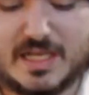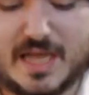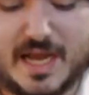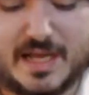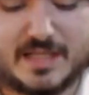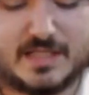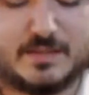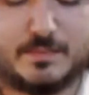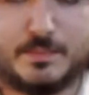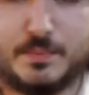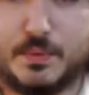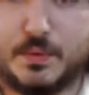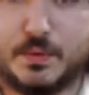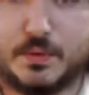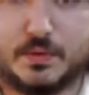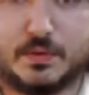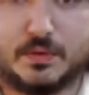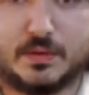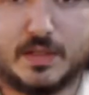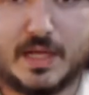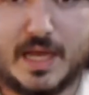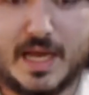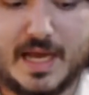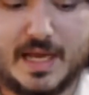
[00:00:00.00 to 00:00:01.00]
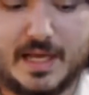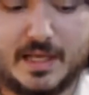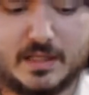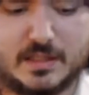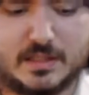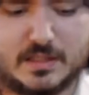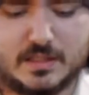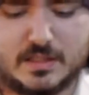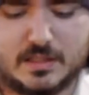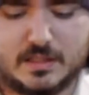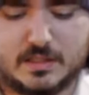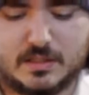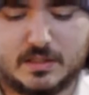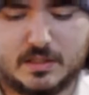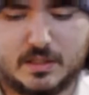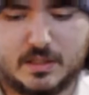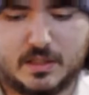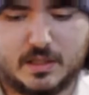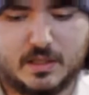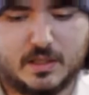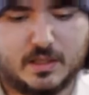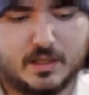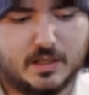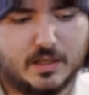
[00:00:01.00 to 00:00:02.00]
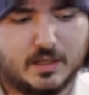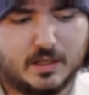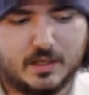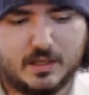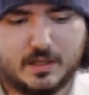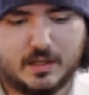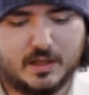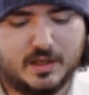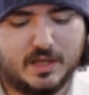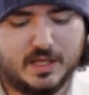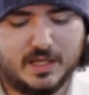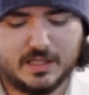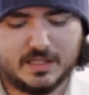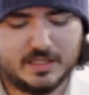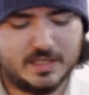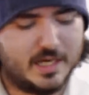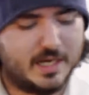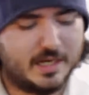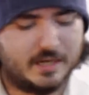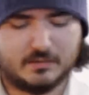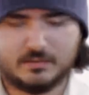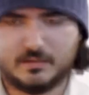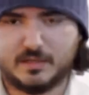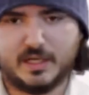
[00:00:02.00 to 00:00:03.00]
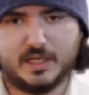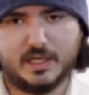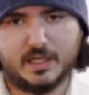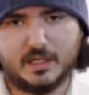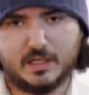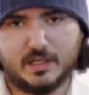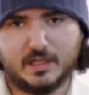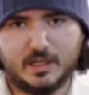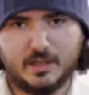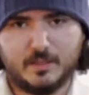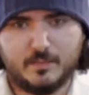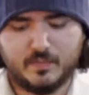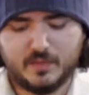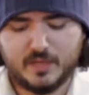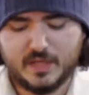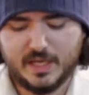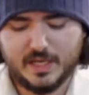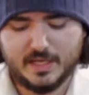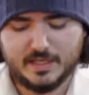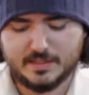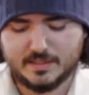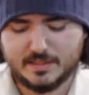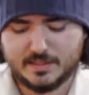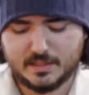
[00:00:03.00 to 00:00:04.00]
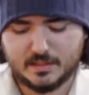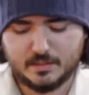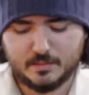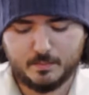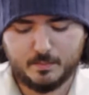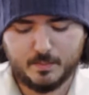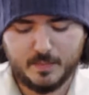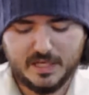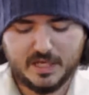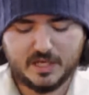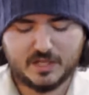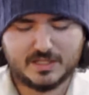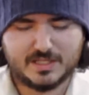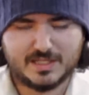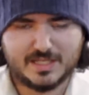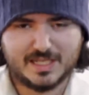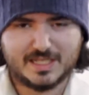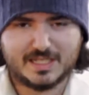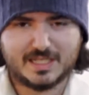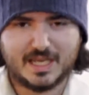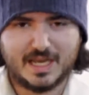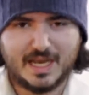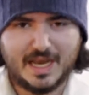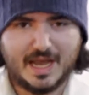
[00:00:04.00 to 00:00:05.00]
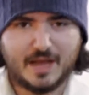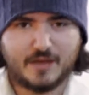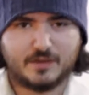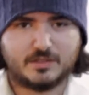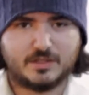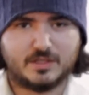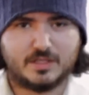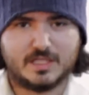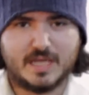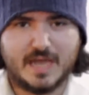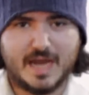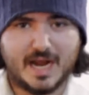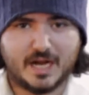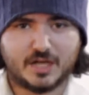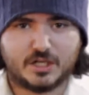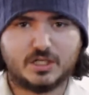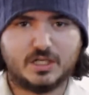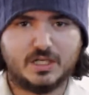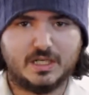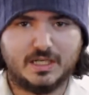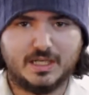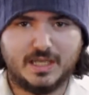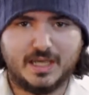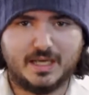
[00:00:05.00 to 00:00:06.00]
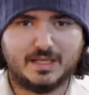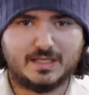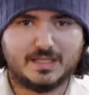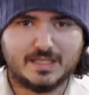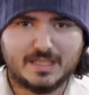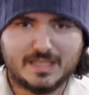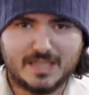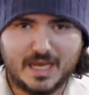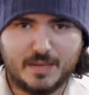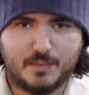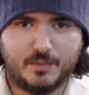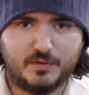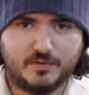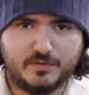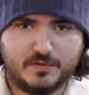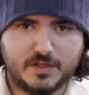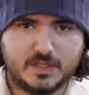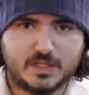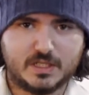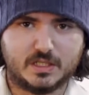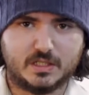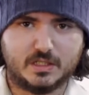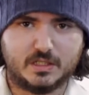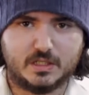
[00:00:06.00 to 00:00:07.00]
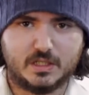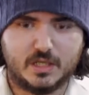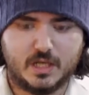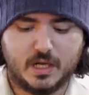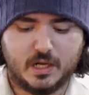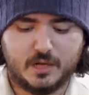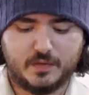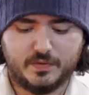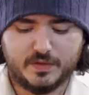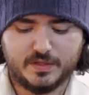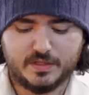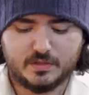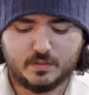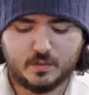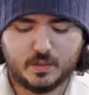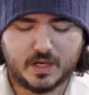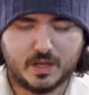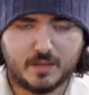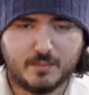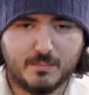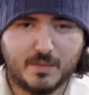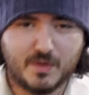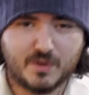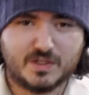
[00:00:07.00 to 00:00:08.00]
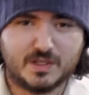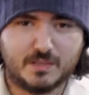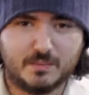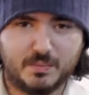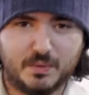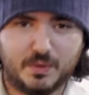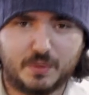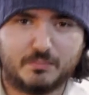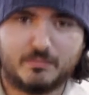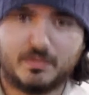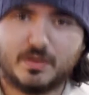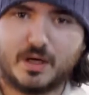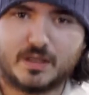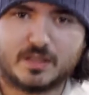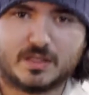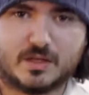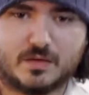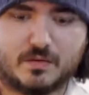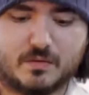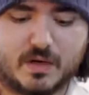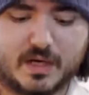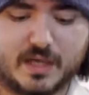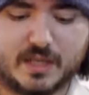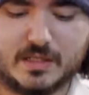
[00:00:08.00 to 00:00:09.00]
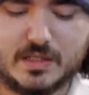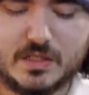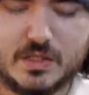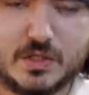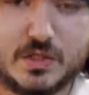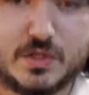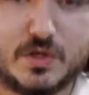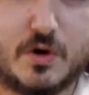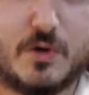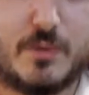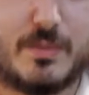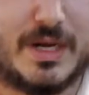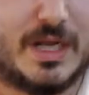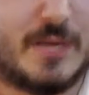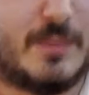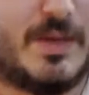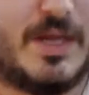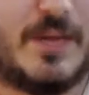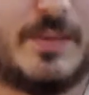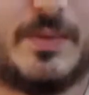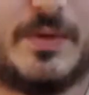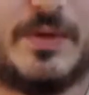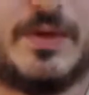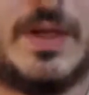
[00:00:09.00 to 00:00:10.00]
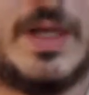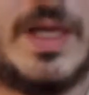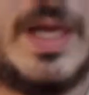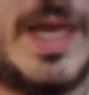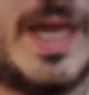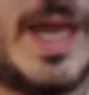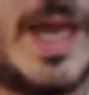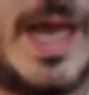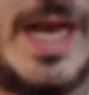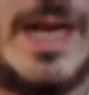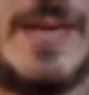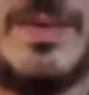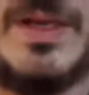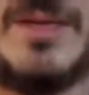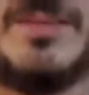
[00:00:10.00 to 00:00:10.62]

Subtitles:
as important as the entire rig, is because this allows you to actually get stable footage. This is one of the most important parts of the rig, and so many people, and I mean